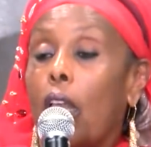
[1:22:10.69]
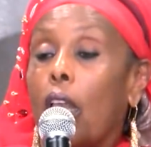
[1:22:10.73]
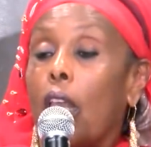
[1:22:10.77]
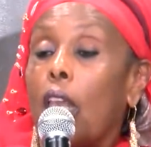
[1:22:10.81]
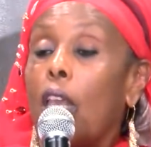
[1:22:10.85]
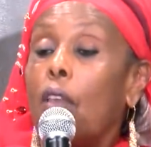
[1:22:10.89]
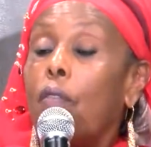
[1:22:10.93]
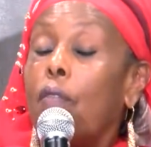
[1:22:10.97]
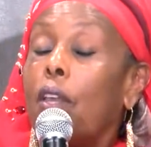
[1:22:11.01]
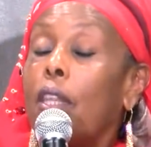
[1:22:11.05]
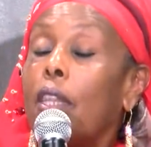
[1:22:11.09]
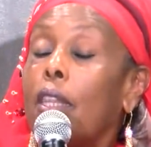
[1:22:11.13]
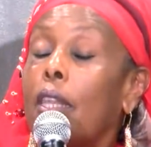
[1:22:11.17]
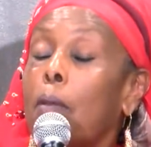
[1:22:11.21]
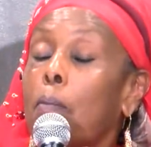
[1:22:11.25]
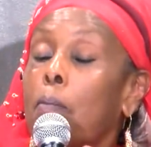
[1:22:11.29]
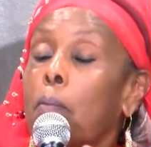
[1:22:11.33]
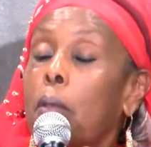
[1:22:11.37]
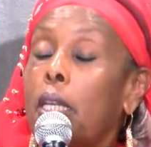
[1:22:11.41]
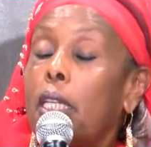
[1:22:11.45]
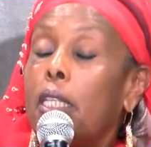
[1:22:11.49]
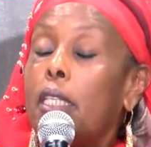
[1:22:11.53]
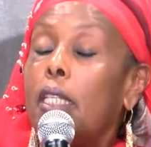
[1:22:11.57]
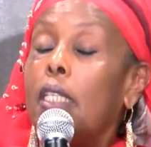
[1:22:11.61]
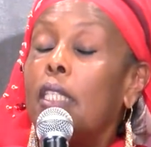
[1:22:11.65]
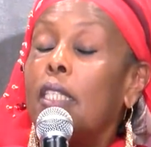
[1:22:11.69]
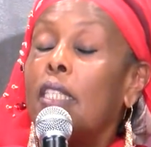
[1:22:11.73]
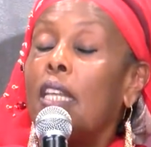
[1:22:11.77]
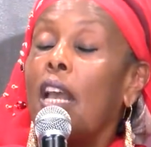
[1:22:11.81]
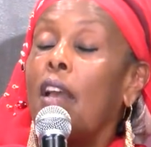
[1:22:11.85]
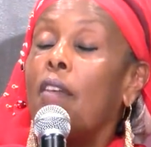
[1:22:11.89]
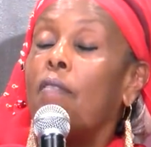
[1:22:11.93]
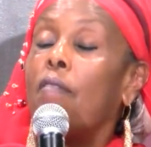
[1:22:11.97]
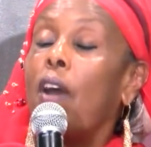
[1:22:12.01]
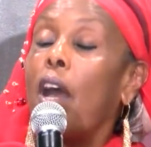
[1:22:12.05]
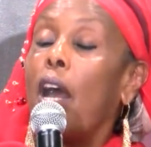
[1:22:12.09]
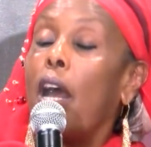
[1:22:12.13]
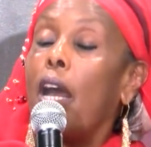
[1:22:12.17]
Even the meetings
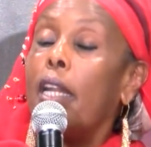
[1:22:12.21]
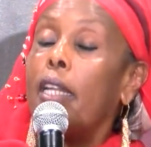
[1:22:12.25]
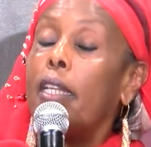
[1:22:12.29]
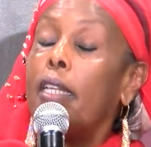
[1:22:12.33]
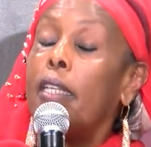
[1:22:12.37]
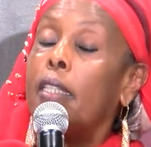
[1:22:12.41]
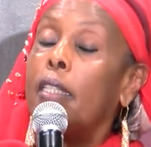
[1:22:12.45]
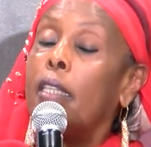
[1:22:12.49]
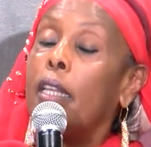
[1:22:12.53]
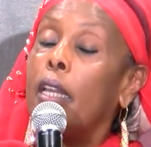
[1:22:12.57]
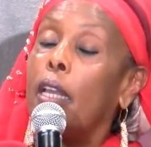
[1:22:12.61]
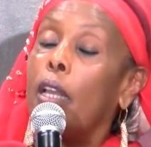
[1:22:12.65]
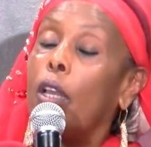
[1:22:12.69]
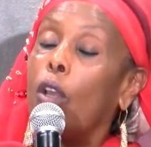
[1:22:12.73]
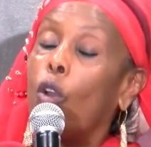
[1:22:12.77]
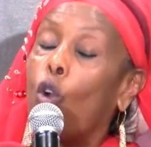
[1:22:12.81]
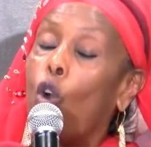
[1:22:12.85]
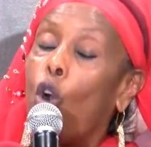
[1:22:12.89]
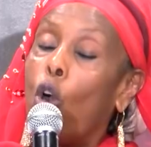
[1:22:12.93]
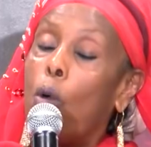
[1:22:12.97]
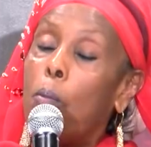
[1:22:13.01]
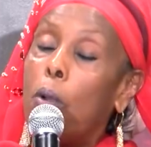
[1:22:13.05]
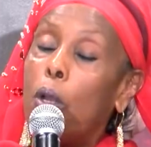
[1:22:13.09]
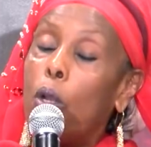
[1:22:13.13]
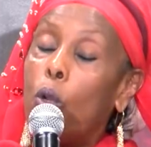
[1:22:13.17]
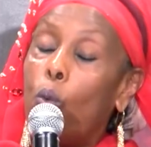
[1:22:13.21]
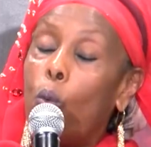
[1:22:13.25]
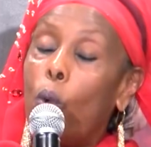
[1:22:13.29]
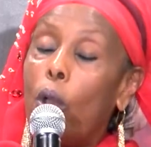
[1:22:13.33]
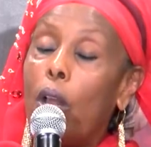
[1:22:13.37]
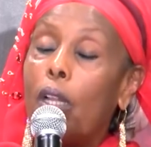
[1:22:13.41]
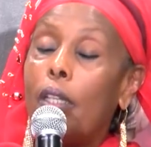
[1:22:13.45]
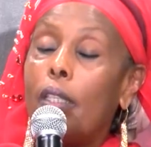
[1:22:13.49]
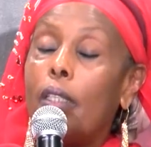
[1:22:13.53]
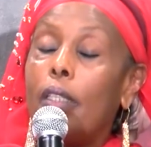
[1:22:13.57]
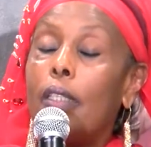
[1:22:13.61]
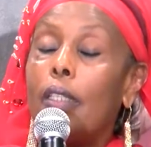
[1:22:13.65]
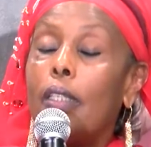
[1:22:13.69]
I've had in the
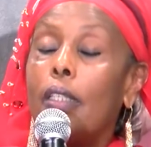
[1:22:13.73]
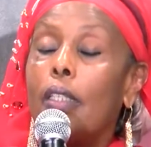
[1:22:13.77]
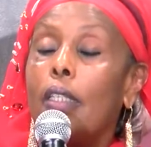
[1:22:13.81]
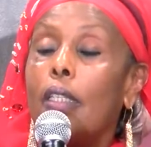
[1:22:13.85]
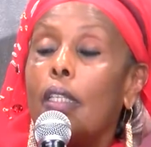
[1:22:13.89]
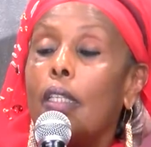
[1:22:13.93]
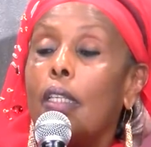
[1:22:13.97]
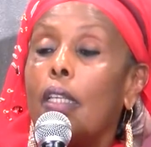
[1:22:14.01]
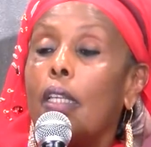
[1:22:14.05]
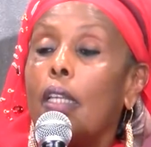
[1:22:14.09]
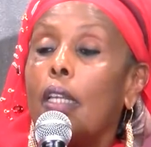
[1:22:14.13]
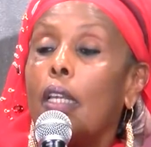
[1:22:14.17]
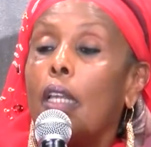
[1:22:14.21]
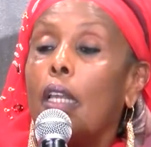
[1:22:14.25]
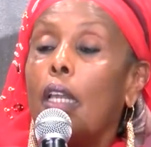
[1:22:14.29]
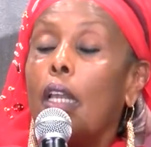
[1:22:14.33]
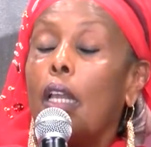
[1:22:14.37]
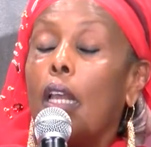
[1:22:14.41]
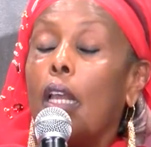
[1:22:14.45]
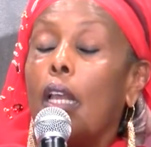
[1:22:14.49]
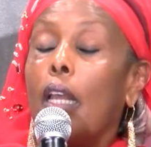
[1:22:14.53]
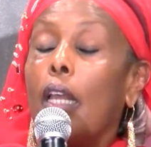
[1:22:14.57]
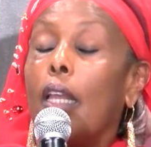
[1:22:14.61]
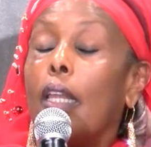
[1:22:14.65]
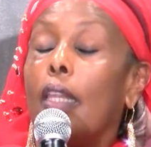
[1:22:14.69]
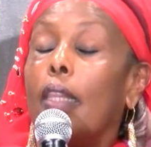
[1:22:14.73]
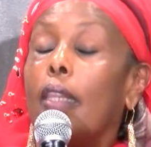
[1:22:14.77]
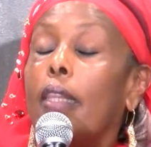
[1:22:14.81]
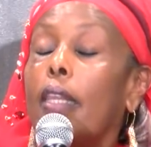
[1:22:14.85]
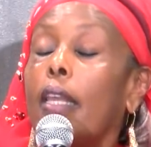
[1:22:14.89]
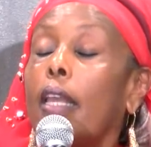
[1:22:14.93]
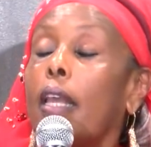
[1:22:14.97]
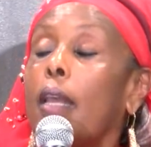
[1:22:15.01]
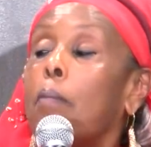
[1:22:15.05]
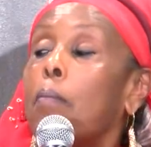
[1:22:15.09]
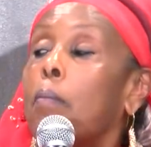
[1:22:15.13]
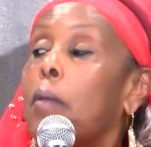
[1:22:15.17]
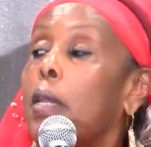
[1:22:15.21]
Commonwealth,
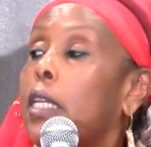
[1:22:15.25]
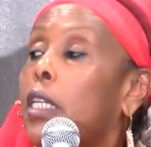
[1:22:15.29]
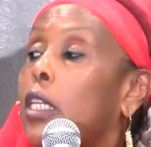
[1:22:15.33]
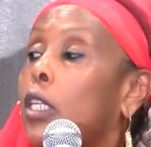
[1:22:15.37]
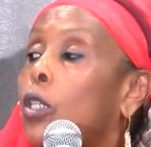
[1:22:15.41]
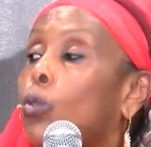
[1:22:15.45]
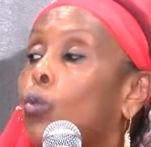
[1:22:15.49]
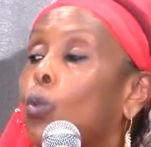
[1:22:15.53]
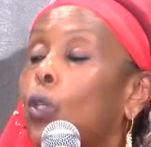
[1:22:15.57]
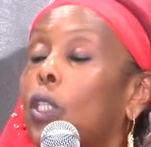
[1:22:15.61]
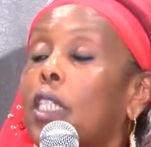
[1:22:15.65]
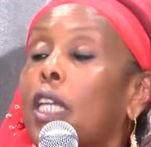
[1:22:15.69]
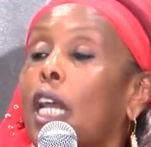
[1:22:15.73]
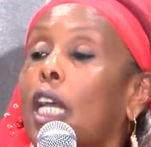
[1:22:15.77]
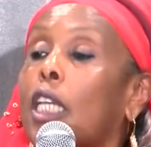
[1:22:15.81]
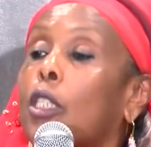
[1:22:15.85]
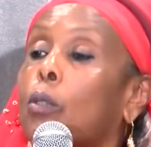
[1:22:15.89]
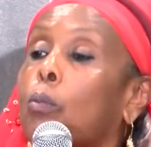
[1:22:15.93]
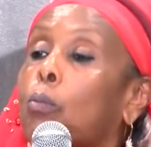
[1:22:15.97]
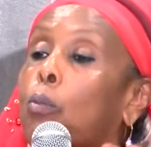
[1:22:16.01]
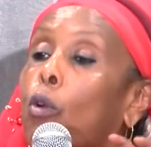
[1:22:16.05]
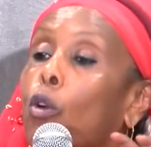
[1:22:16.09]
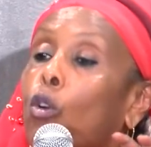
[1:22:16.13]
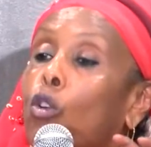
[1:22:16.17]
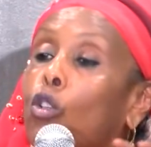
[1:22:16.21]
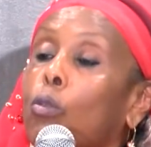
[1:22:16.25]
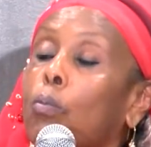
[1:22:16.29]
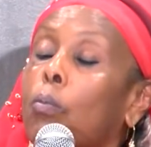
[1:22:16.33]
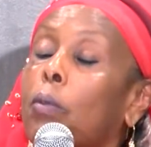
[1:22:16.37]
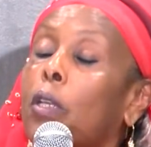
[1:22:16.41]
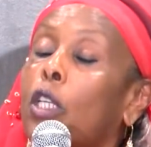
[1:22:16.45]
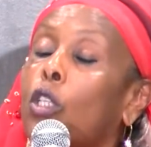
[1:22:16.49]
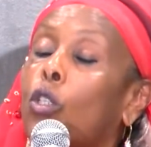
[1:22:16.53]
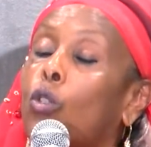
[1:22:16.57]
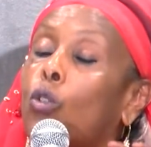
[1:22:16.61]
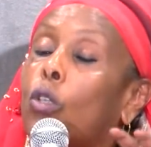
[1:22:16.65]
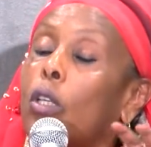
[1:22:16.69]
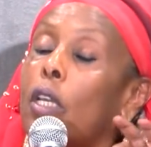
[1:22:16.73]
the meetings which has brought
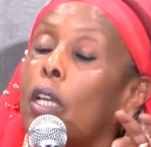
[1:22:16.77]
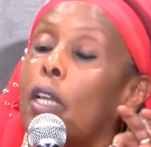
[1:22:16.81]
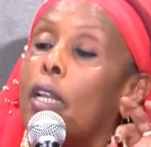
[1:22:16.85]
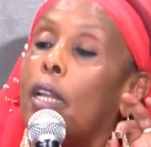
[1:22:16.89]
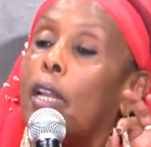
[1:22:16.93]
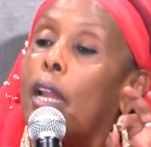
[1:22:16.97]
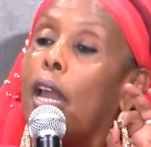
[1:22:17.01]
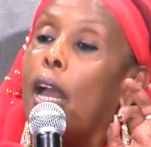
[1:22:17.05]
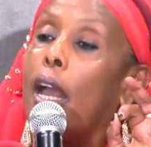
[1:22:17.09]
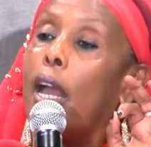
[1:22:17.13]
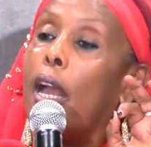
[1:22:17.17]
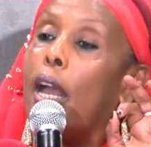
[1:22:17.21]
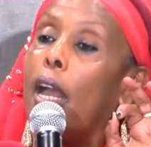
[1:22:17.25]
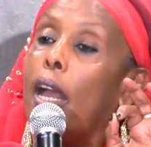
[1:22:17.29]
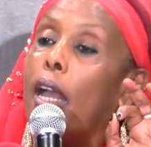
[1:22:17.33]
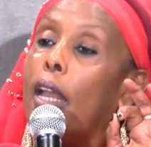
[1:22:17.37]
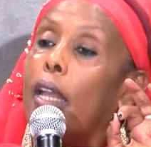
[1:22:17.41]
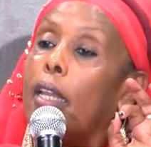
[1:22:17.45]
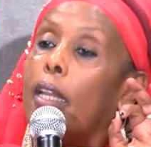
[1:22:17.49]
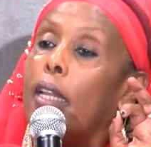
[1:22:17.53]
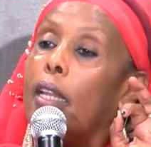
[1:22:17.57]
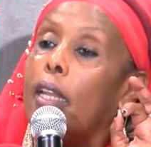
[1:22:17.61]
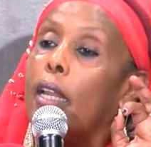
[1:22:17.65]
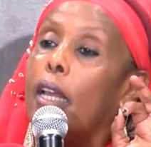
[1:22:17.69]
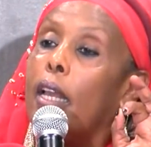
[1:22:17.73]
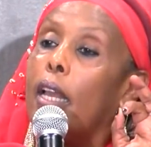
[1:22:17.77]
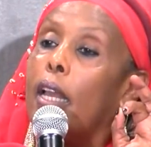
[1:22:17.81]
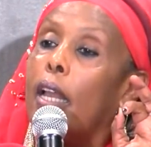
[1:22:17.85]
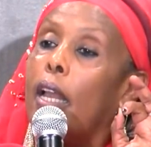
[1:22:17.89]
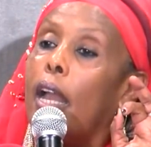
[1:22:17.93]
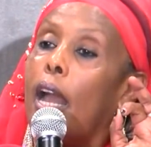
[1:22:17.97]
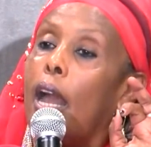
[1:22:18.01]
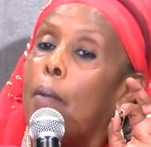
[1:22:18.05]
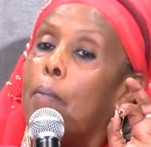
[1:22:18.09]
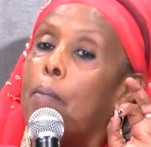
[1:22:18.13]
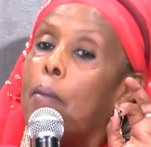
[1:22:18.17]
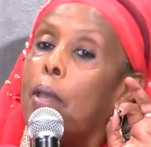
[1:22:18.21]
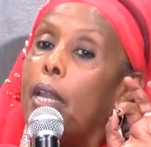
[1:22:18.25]
me in
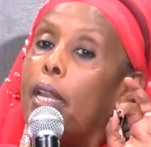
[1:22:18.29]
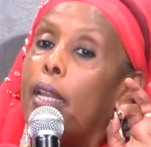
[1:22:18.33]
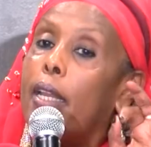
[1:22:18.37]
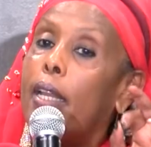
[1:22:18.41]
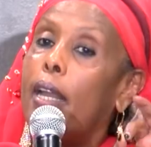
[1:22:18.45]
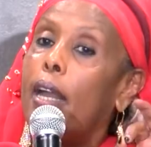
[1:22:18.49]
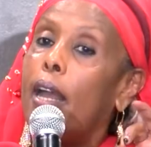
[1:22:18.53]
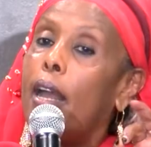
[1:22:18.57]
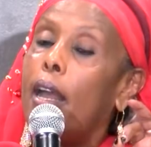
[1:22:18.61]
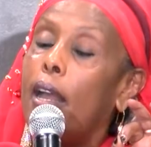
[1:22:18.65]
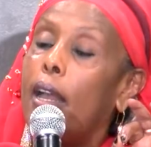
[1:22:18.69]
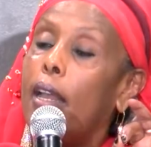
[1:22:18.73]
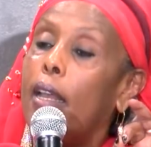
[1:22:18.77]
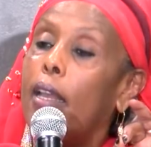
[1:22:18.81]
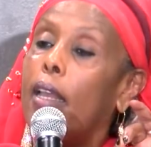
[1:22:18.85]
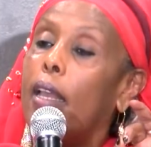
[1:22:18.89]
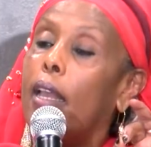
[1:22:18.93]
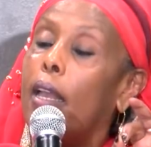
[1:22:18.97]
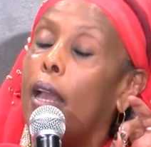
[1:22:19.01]
America,